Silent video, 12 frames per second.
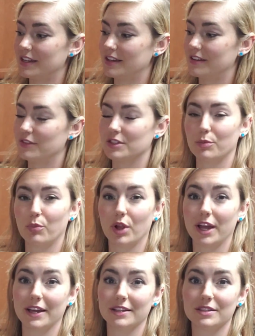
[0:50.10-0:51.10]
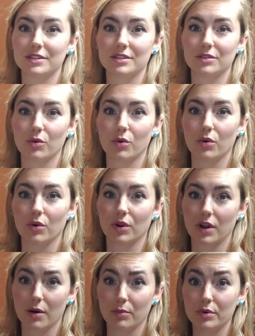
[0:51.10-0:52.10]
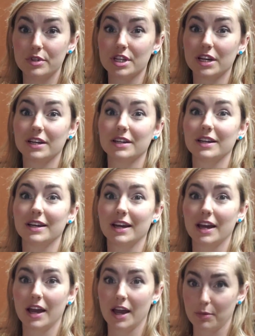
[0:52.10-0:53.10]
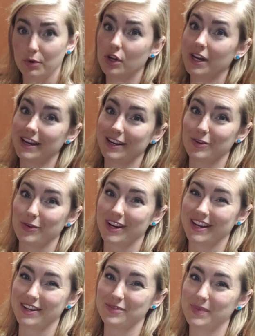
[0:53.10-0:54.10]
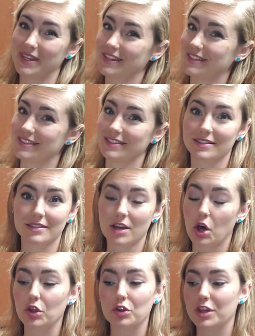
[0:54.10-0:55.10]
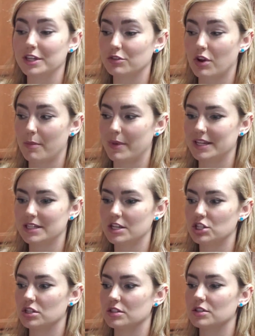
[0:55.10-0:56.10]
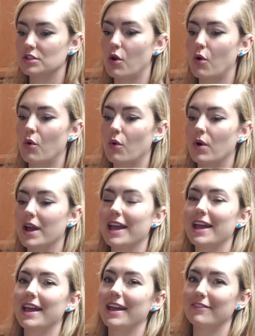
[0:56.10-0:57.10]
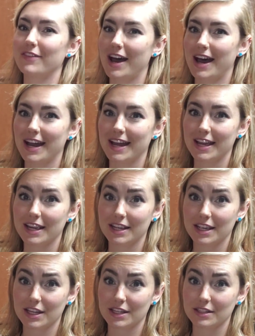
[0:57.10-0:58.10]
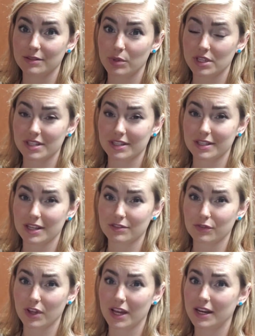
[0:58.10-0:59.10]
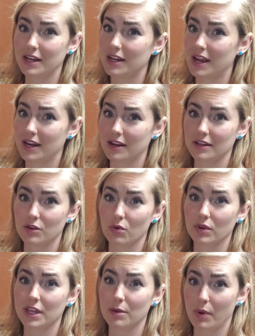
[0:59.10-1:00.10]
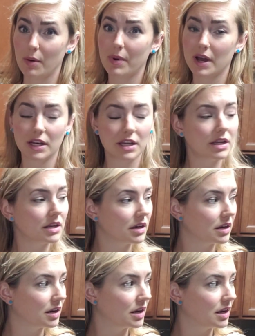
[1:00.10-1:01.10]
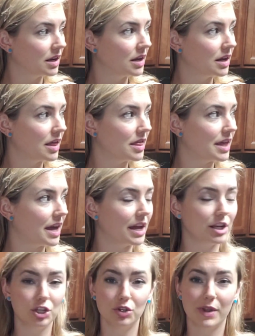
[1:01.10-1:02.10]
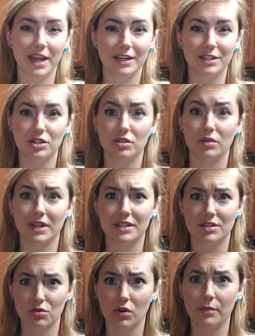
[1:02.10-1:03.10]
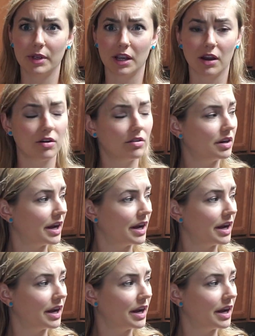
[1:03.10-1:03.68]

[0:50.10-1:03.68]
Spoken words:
it's a plant or kombucha, I'm good at ignoring it because other things grab my attention. So if I can be successful at it and I don't keep up on it, then you can too. It's storming out